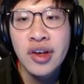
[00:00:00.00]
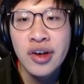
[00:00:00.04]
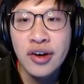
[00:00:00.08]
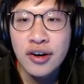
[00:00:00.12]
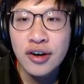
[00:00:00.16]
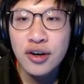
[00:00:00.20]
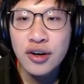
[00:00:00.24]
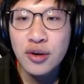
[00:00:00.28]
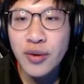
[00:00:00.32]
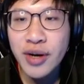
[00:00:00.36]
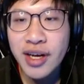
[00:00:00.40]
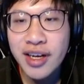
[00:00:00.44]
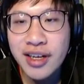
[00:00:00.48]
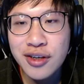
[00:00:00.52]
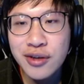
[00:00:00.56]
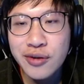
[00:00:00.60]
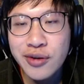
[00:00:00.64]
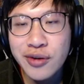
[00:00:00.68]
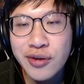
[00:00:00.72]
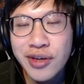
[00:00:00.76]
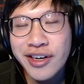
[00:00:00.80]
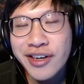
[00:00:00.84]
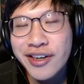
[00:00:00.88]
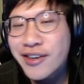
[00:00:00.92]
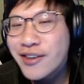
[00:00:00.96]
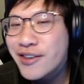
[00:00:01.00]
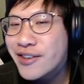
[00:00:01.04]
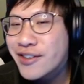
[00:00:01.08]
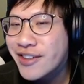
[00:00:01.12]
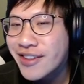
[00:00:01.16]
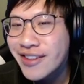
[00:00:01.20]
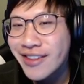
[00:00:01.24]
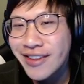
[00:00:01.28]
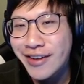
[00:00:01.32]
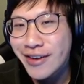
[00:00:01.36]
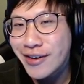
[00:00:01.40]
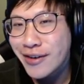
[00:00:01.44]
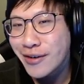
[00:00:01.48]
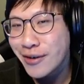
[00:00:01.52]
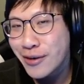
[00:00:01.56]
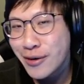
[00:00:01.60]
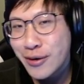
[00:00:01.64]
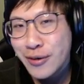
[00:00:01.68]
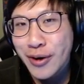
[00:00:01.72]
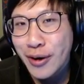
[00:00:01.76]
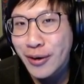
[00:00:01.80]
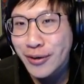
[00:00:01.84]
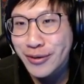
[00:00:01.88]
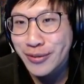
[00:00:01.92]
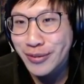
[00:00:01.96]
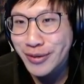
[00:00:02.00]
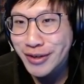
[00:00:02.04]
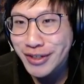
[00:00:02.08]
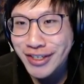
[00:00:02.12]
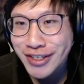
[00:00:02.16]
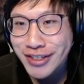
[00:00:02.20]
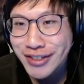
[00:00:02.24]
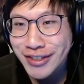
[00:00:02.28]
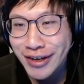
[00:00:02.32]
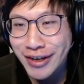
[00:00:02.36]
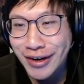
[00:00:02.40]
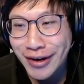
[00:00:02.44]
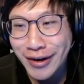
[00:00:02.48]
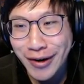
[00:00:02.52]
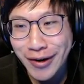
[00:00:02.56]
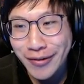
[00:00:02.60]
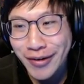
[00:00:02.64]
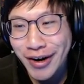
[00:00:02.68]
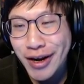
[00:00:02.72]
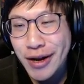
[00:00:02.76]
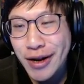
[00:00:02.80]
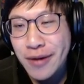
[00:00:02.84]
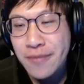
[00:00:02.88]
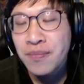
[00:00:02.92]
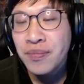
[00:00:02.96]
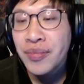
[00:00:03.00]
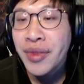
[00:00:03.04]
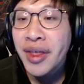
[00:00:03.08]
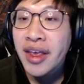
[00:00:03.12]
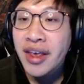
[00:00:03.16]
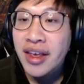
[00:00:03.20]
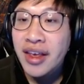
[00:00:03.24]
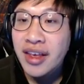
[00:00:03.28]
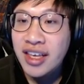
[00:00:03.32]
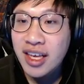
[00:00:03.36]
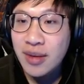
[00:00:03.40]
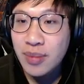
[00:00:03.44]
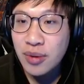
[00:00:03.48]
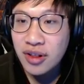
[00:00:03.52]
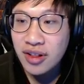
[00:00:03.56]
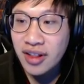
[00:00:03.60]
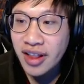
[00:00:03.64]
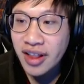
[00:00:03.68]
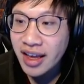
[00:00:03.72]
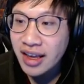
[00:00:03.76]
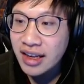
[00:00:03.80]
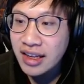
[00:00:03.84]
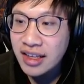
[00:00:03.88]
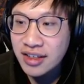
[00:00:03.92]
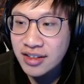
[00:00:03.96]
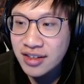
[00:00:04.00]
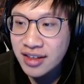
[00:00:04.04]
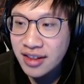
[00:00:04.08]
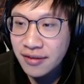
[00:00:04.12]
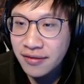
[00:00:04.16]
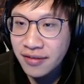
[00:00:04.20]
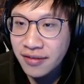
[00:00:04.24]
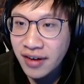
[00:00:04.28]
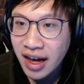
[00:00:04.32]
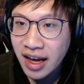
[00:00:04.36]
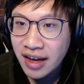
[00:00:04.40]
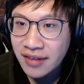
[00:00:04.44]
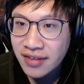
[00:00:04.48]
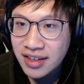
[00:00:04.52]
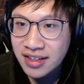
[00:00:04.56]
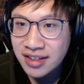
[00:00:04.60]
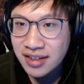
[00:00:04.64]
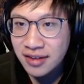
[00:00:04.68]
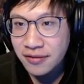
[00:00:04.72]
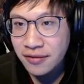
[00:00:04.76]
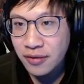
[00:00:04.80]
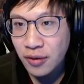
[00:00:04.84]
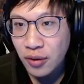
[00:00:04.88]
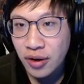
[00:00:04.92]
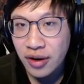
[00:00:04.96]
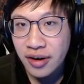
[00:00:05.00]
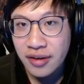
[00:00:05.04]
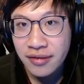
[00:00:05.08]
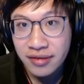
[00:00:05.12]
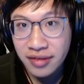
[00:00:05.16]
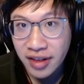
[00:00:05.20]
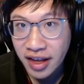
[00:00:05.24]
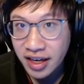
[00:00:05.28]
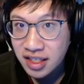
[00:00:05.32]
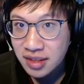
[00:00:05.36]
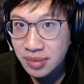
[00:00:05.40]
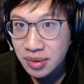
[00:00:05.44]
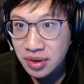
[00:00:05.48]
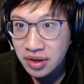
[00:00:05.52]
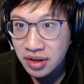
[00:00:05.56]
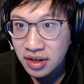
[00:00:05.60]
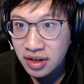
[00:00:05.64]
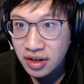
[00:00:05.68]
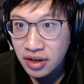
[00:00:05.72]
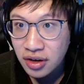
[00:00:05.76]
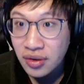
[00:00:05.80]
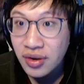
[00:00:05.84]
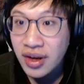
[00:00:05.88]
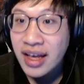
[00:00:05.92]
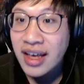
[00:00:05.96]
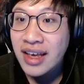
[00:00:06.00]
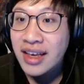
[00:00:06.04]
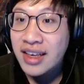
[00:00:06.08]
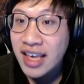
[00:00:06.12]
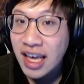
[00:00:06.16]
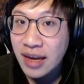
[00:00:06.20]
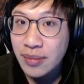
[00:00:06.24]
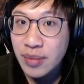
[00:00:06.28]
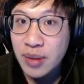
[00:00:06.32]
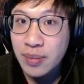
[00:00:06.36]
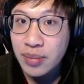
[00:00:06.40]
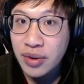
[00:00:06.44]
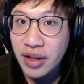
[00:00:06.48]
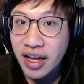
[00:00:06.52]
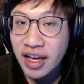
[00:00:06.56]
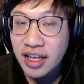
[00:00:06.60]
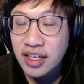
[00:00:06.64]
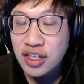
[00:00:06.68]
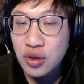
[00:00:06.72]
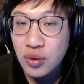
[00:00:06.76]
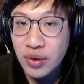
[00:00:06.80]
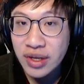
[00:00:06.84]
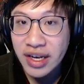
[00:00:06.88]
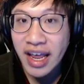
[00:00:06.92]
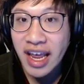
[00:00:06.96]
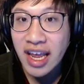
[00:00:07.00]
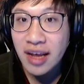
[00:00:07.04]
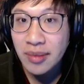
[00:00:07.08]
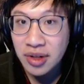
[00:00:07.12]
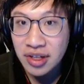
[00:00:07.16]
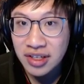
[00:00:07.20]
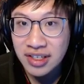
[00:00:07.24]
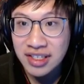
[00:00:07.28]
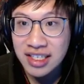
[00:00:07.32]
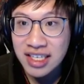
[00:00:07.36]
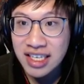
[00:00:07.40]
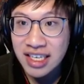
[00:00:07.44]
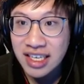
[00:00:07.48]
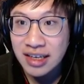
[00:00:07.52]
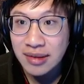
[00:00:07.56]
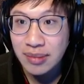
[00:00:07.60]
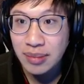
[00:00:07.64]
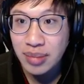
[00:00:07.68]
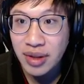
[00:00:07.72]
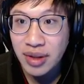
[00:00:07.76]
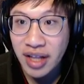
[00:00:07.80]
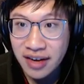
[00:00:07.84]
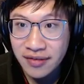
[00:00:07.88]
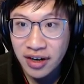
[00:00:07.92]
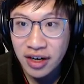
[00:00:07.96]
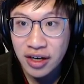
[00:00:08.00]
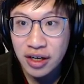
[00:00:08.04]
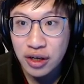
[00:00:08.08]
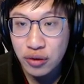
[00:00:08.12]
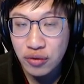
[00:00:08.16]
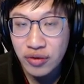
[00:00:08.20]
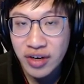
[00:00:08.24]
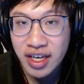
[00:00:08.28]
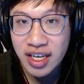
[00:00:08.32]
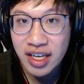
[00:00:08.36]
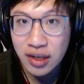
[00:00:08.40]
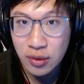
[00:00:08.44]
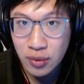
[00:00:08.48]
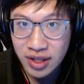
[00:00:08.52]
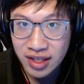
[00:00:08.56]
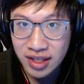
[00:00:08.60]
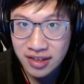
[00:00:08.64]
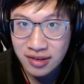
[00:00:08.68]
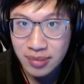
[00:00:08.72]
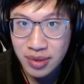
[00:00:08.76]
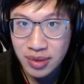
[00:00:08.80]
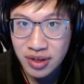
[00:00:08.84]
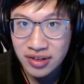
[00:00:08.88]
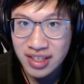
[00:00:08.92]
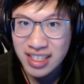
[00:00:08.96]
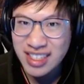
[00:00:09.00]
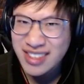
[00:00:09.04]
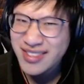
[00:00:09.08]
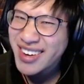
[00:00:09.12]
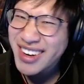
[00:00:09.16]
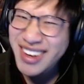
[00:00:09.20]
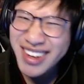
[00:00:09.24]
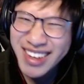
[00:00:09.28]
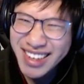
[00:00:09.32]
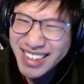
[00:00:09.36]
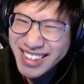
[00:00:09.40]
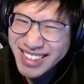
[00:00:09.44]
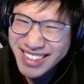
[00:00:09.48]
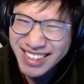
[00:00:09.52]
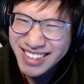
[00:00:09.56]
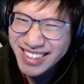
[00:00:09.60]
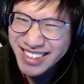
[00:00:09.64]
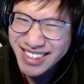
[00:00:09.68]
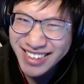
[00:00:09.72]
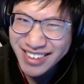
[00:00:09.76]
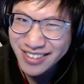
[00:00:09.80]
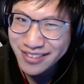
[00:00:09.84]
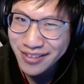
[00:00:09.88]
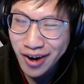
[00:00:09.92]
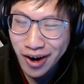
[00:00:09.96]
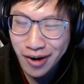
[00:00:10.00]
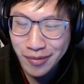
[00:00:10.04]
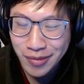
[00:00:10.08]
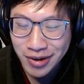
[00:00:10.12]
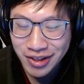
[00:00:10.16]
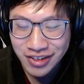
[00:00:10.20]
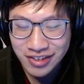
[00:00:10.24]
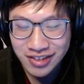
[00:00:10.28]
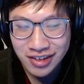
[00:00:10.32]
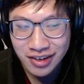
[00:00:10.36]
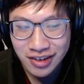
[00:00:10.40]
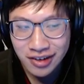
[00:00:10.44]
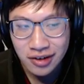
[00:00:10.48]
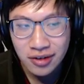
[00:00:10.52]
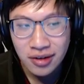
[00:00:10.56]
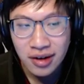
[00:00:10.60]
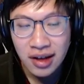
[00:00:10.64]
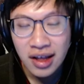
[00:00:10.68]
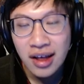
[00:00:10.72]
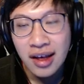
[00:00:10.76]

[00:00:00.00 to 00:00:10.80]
Hoodwink, new hero. Oh, who knows where she's going to go, right? Keeper of the Light. He's in the five, he's in the four. Flexible hero. Can be played to enable his team. Played very greedy with his abilities. Very easy to steal farm on this hero.